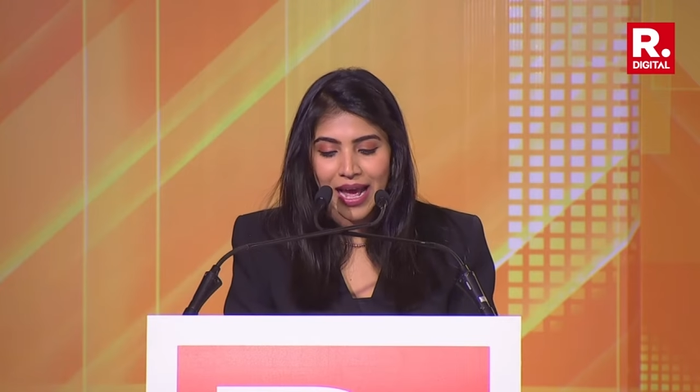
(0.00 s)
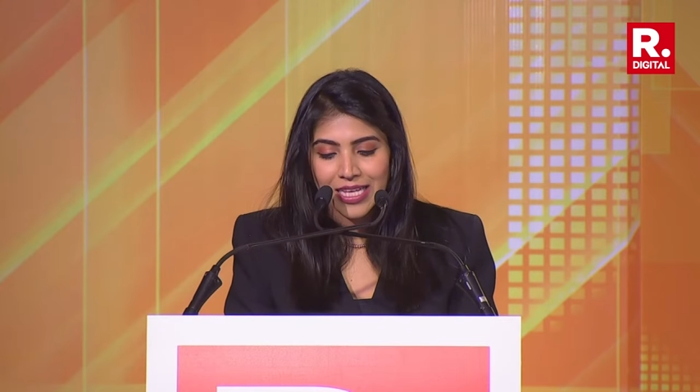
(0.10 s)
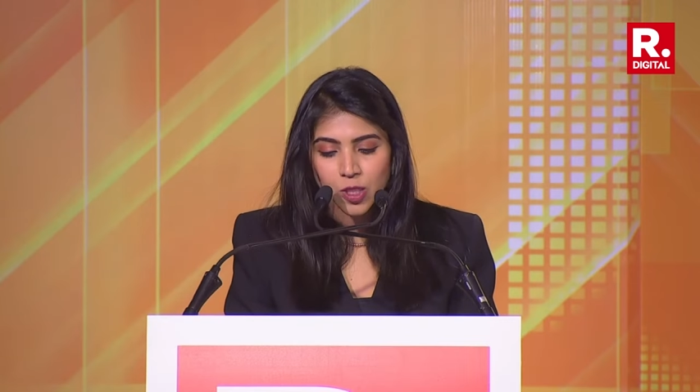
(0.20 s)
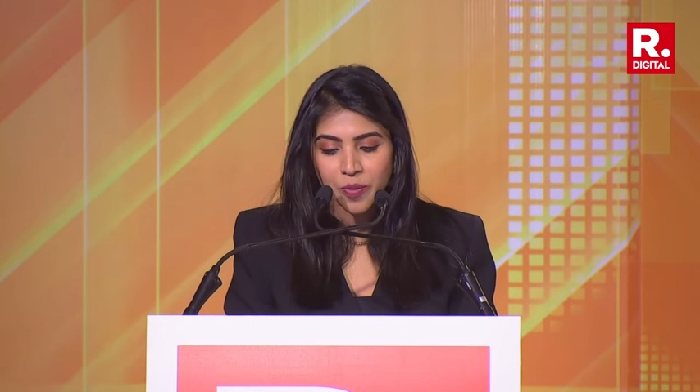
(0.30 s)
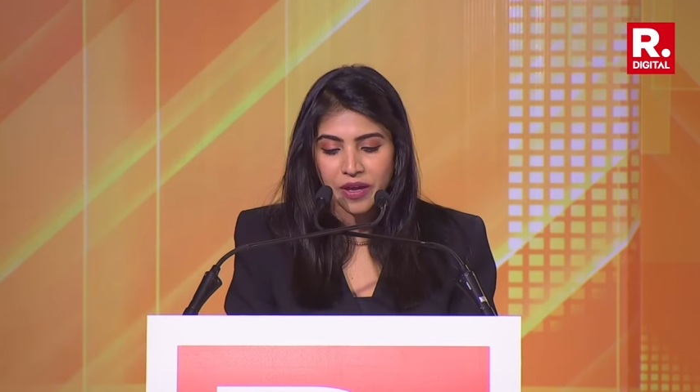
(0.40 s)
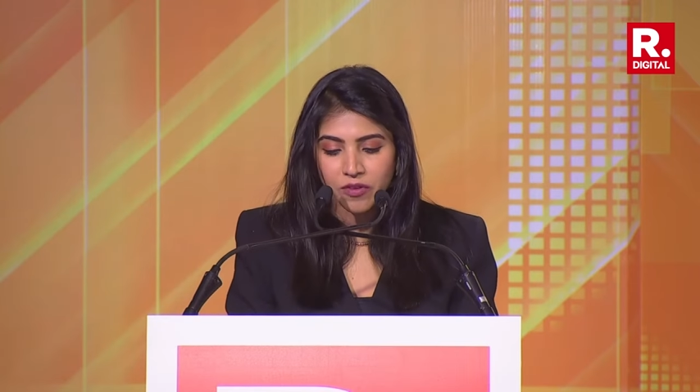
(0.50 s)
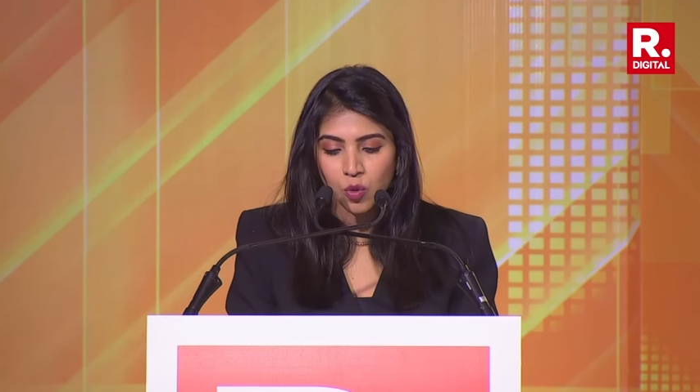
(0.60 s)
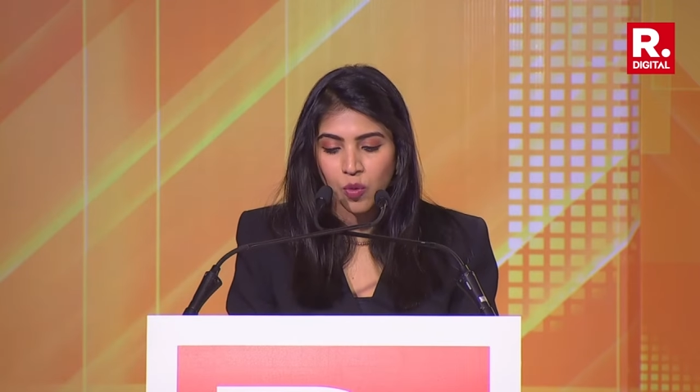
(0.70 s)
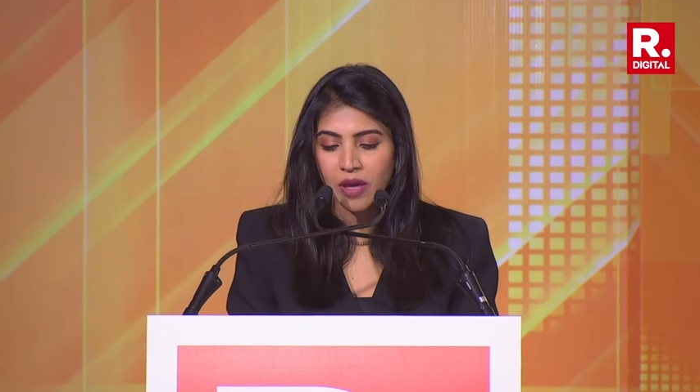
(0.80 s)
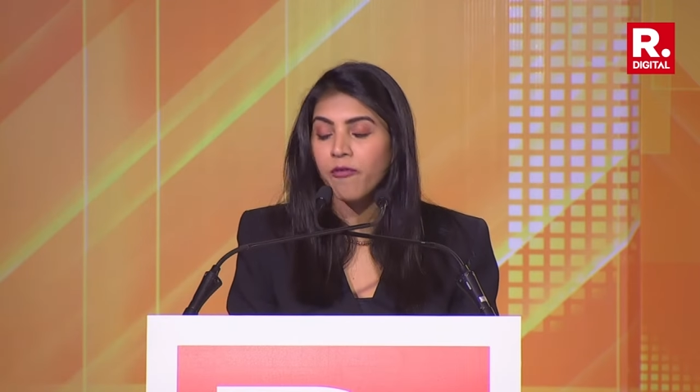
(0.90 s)
has paved
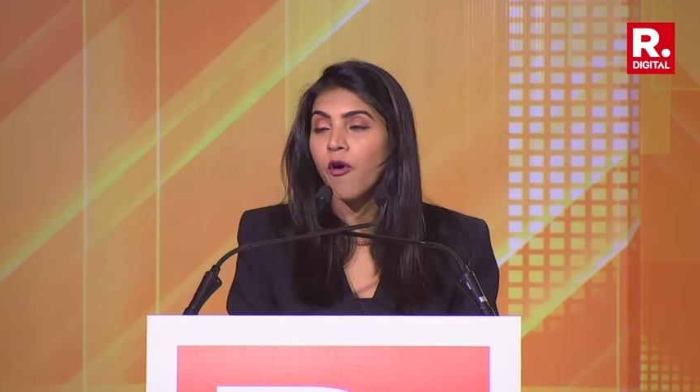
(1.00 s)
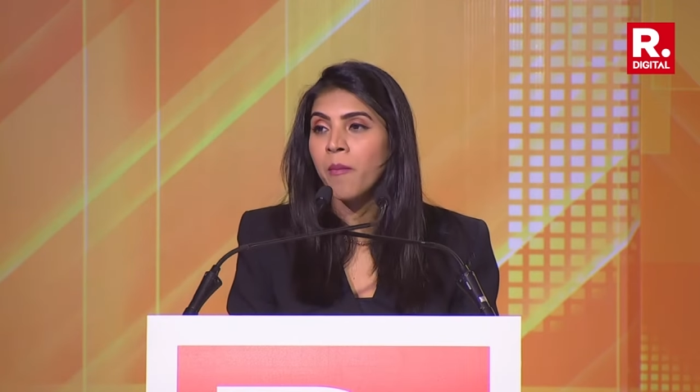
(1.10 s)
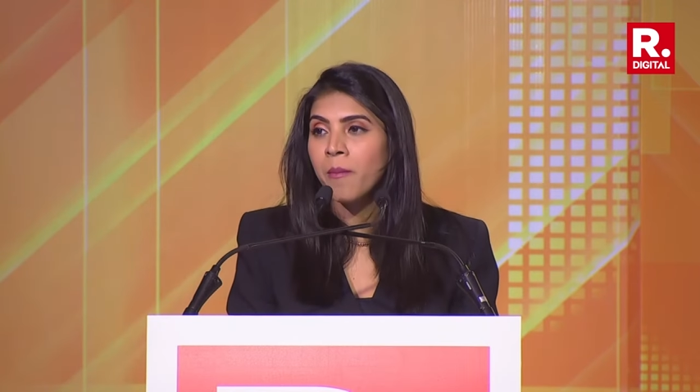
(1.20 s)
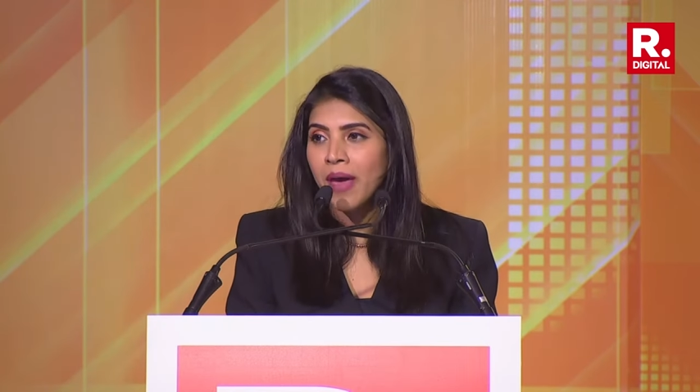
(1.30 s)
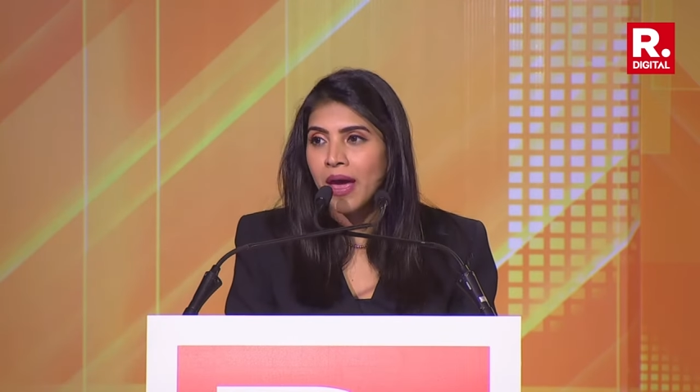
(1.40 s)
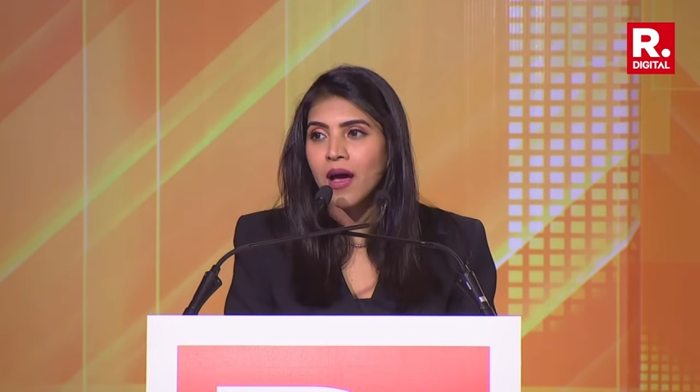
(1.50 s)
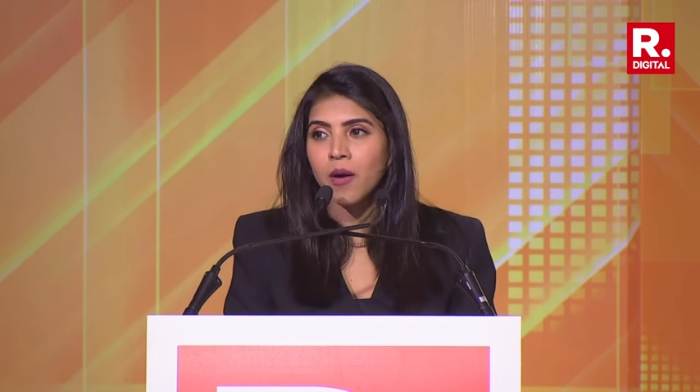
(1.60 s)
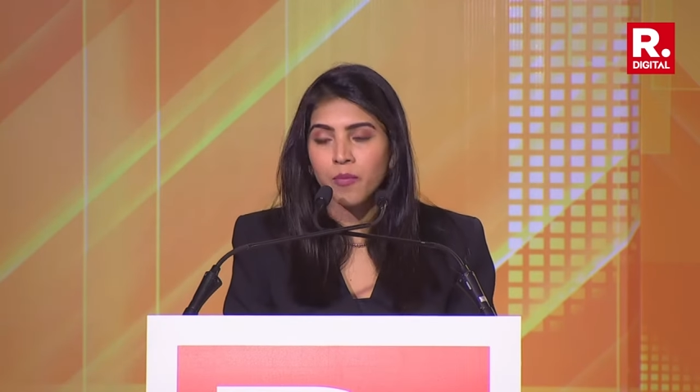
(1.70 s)
the way for mega